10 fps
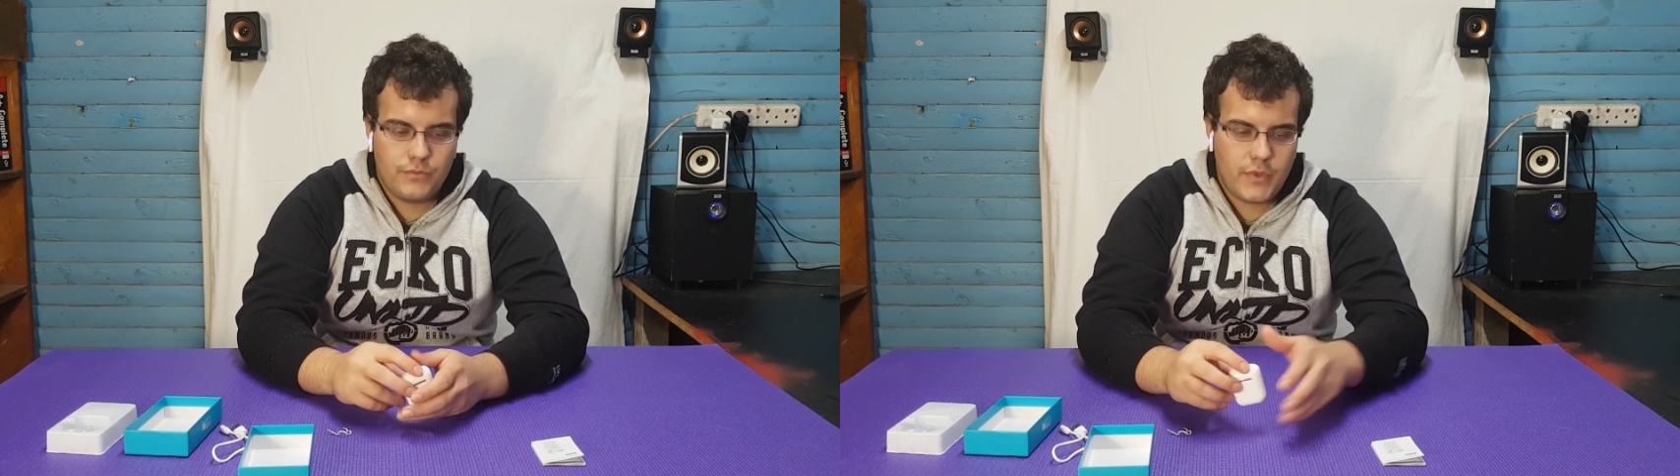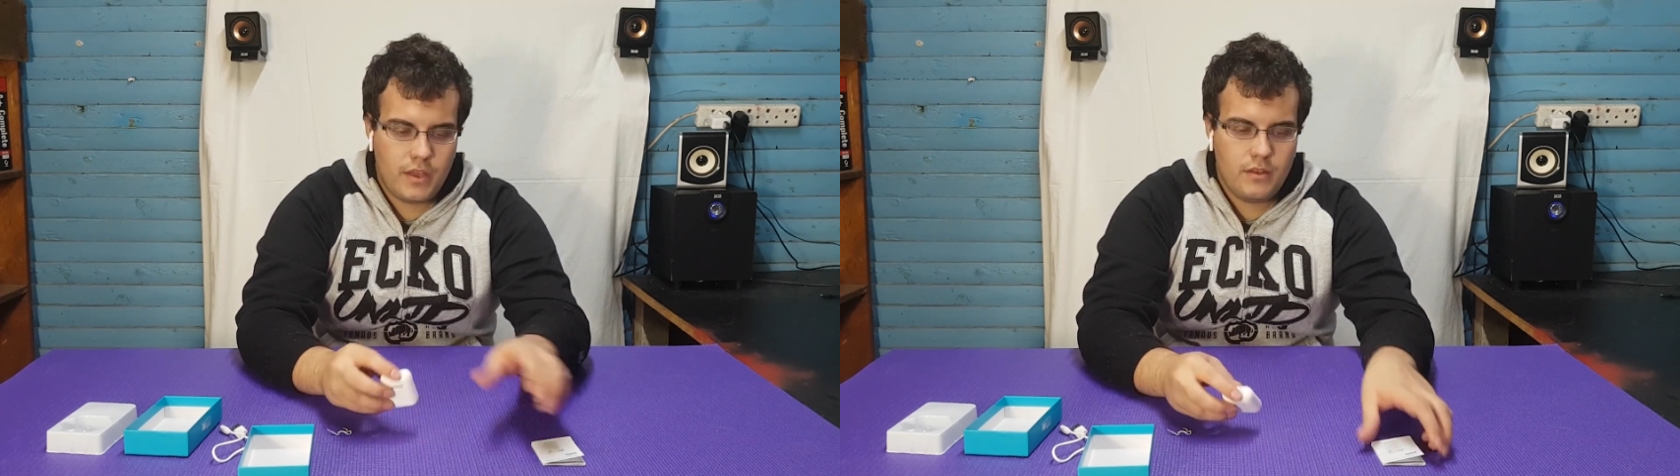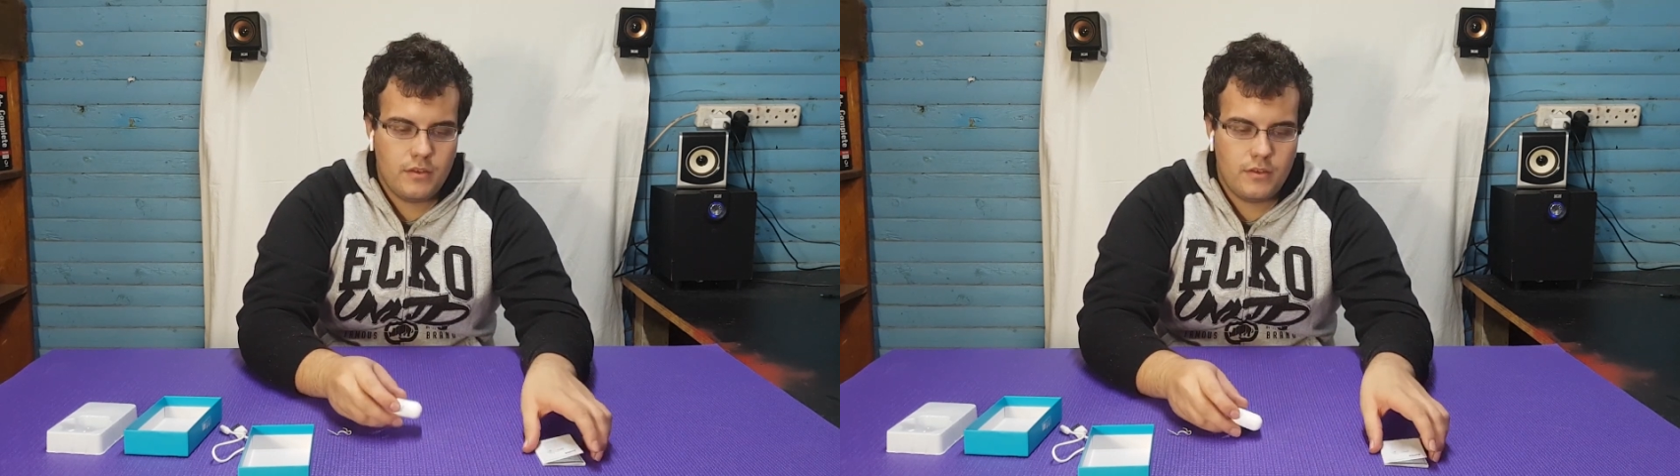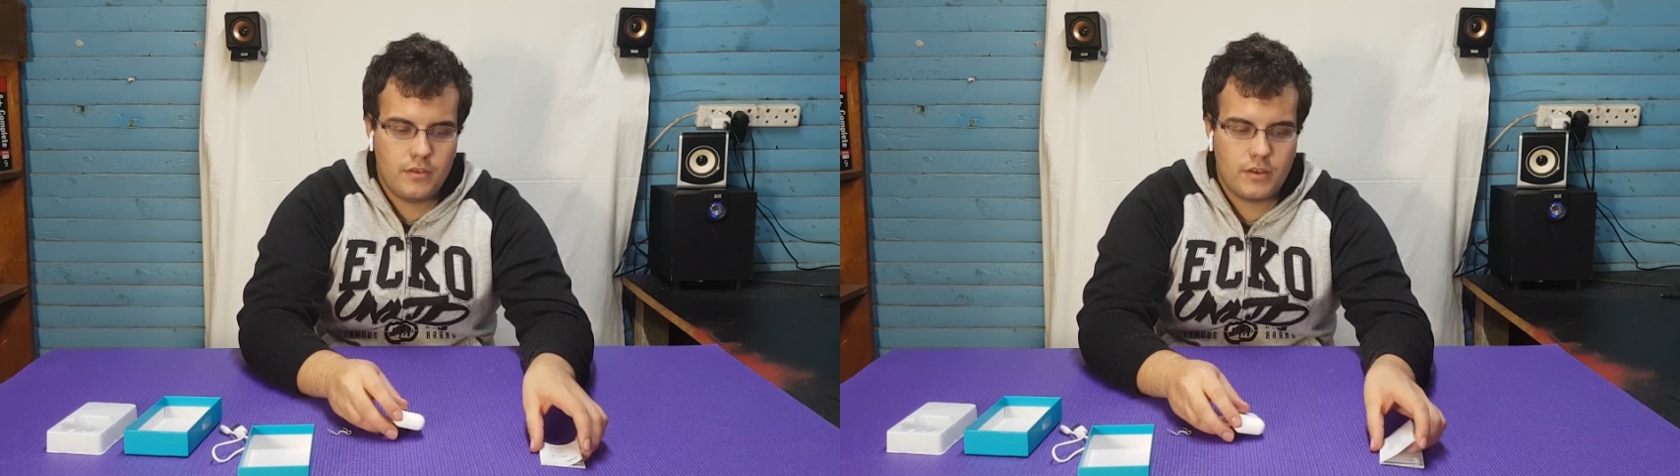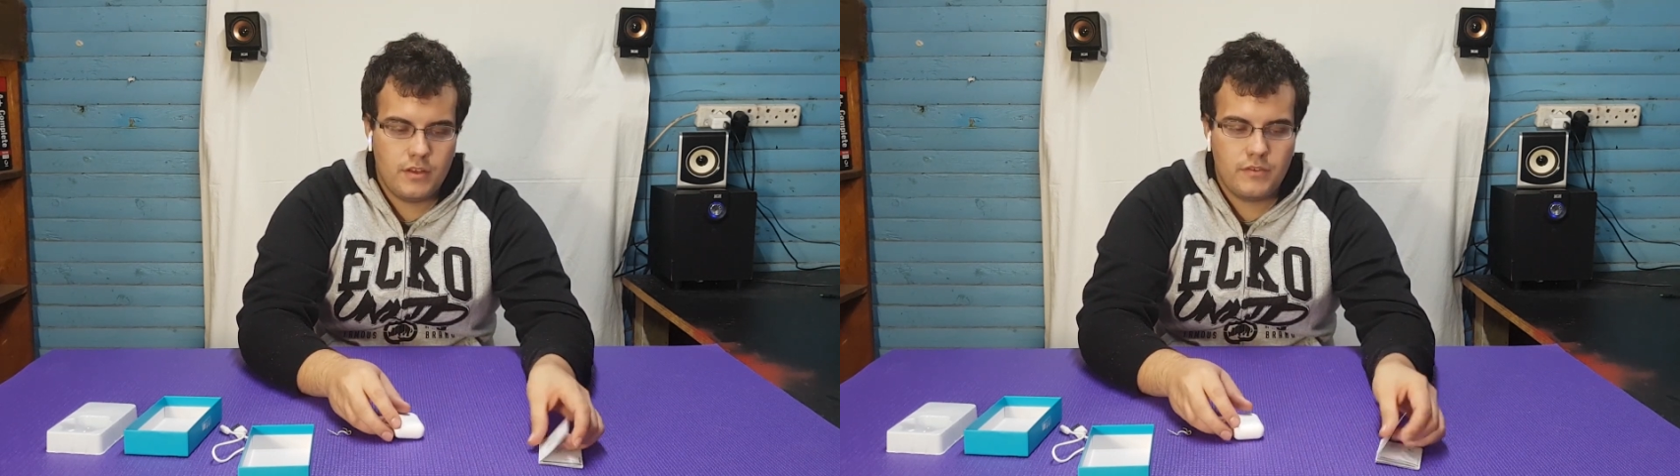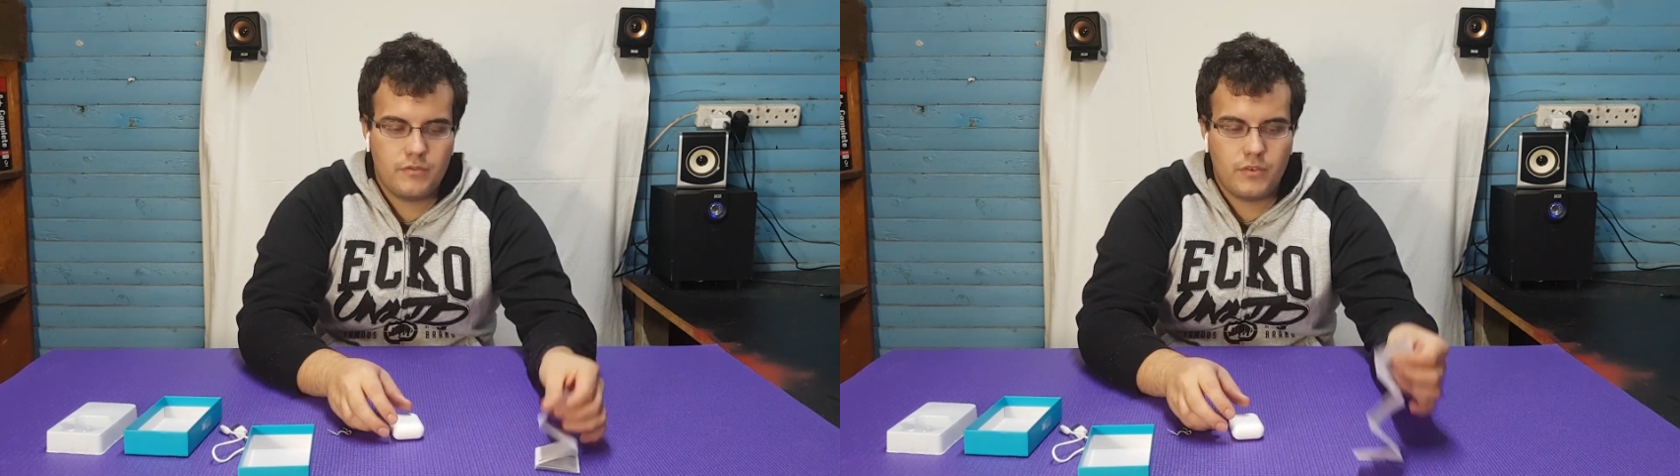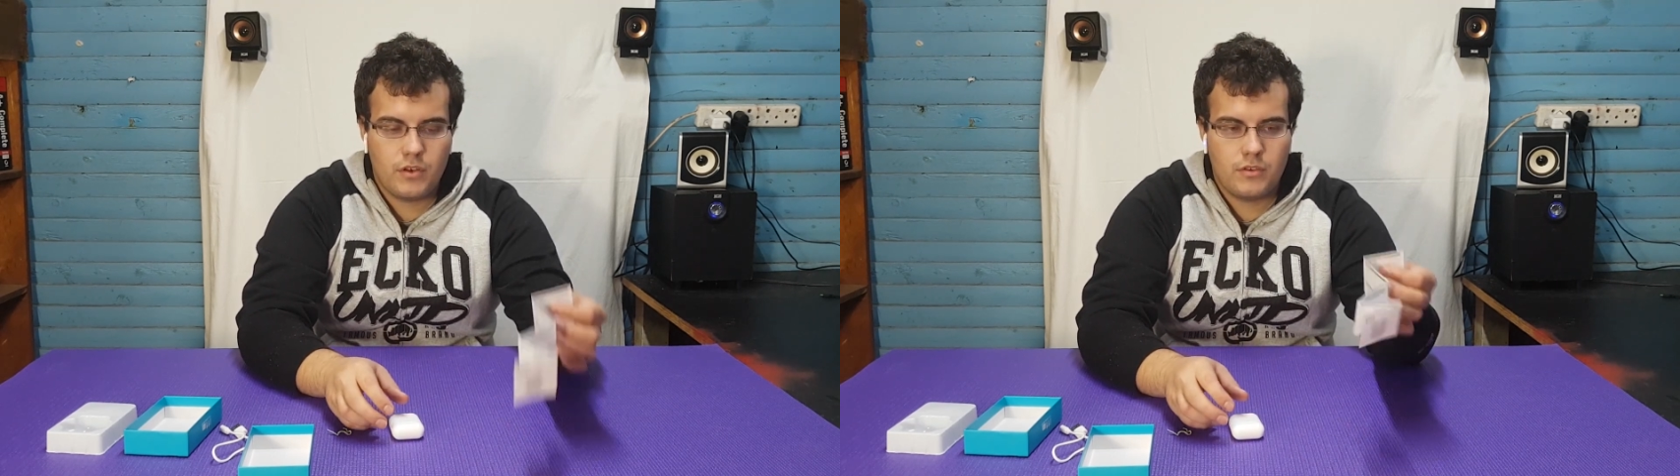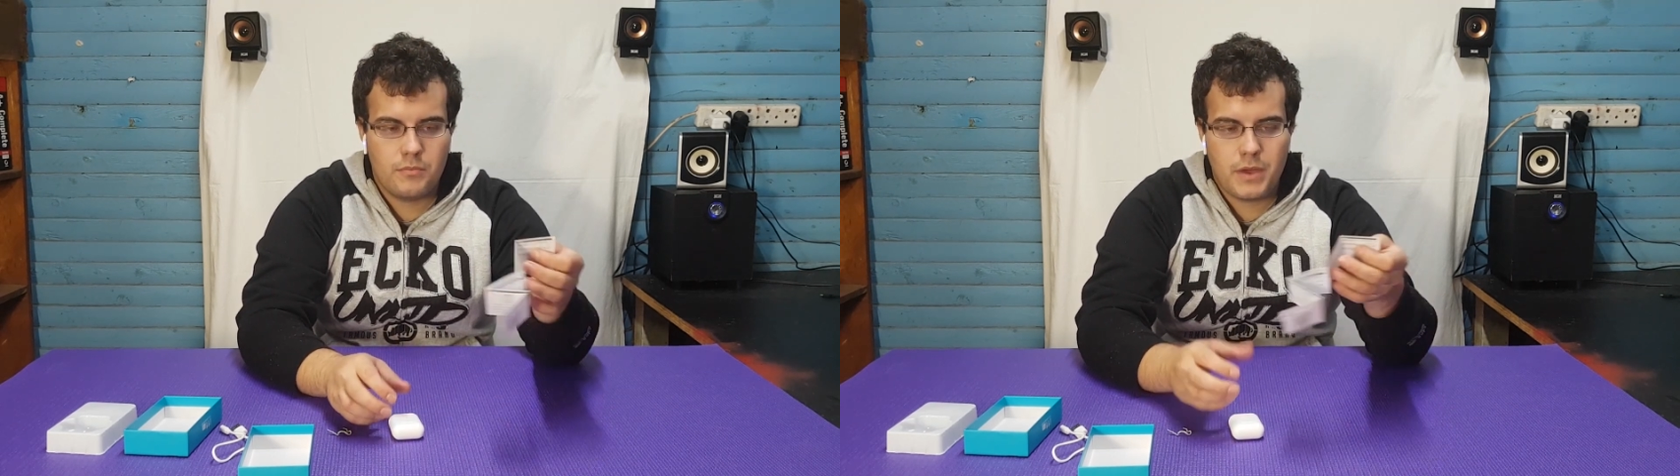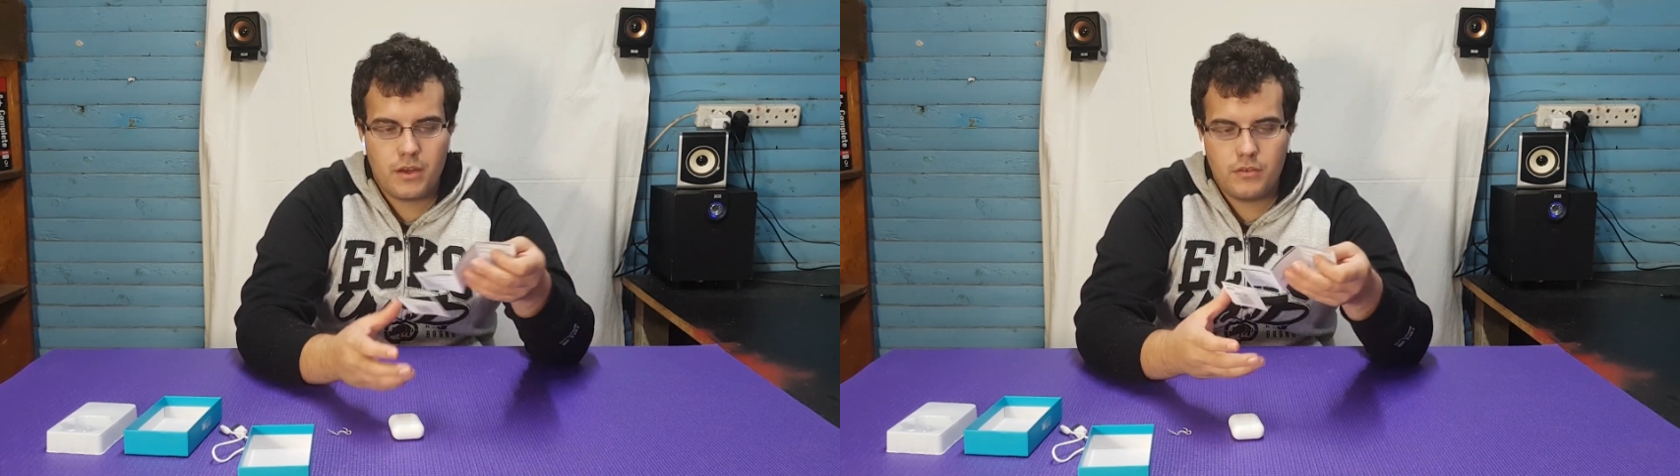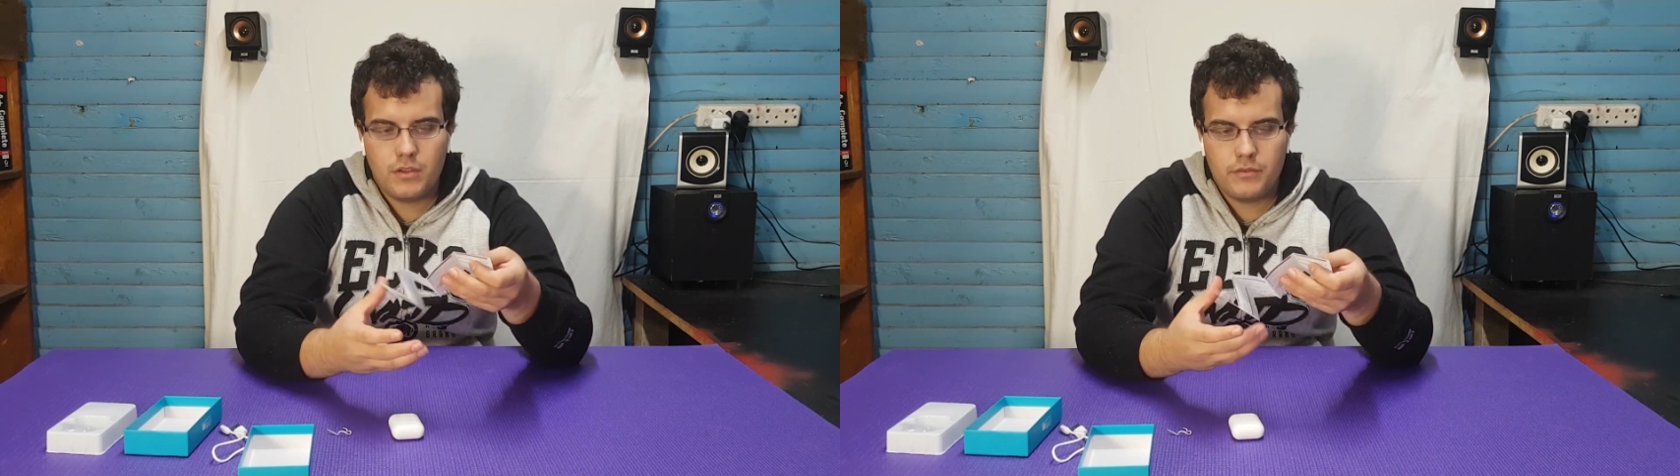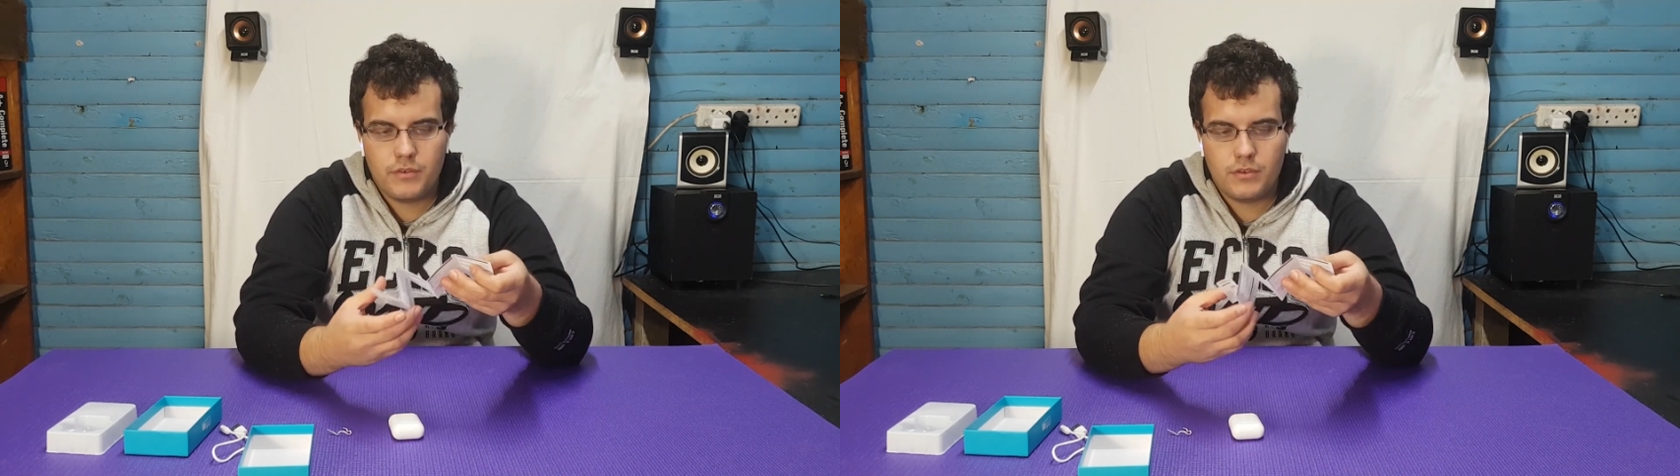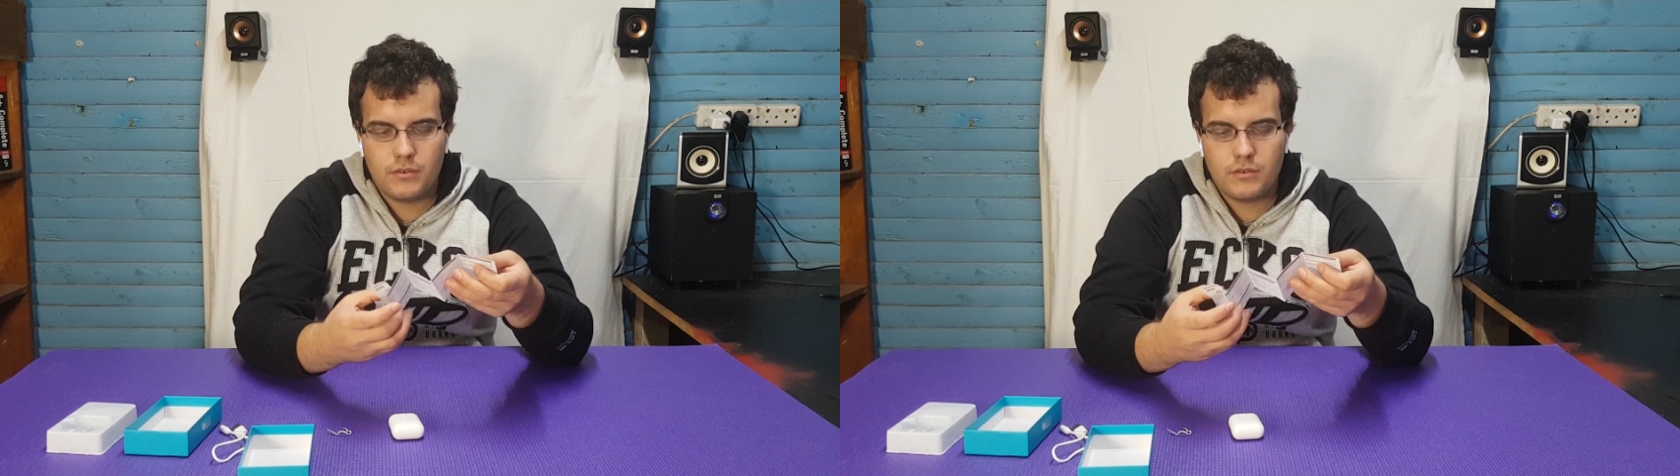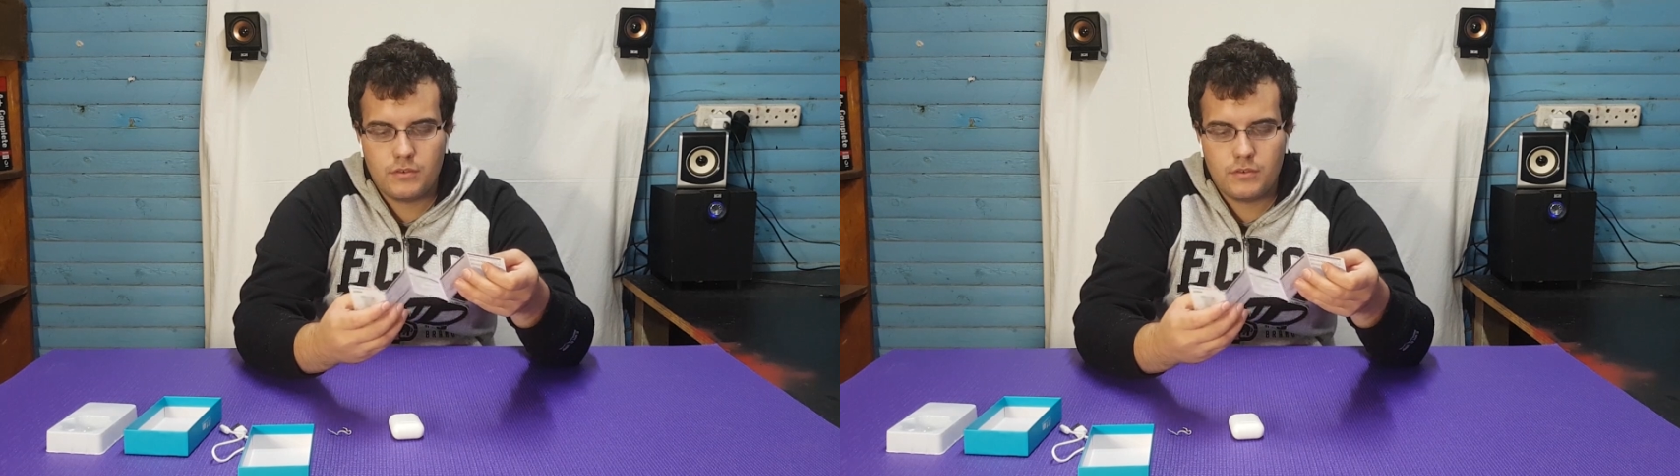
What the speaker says: then you can even follow the manual if you're